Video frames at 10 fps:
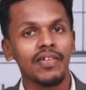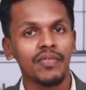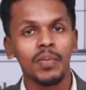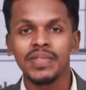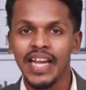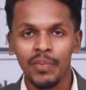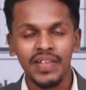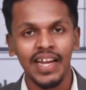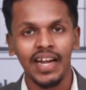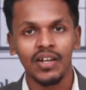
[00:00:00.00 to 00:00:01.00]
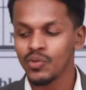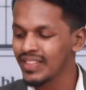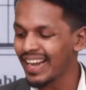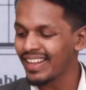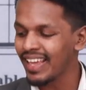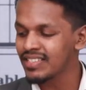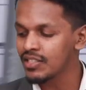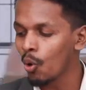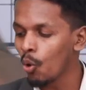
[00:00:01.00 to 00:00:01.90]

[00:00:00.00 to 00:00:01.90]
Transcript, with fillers: from side by side so in that case the